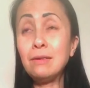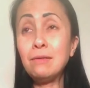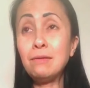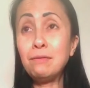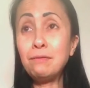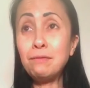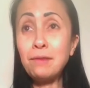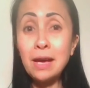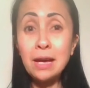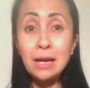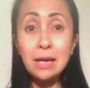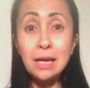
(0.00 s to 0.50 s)

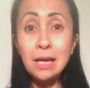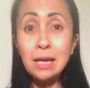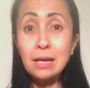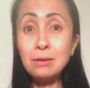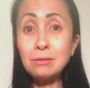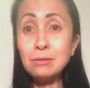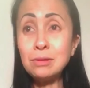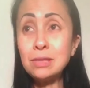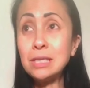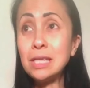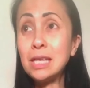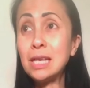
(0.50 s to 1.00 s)
fat
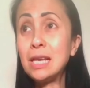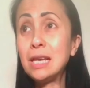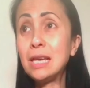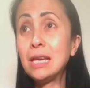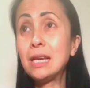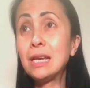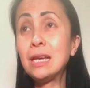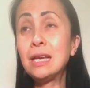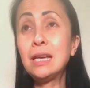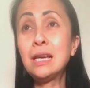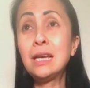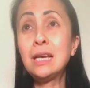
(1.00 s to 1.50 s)

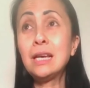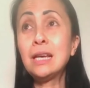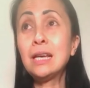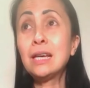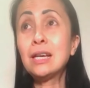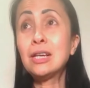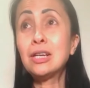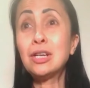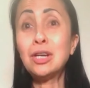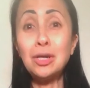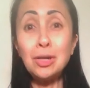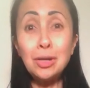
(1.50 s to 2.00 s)
counting,
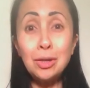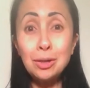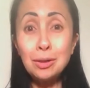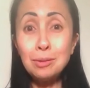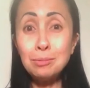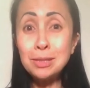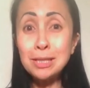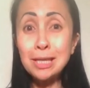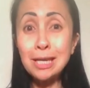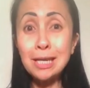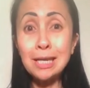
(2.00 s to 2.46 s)
carbs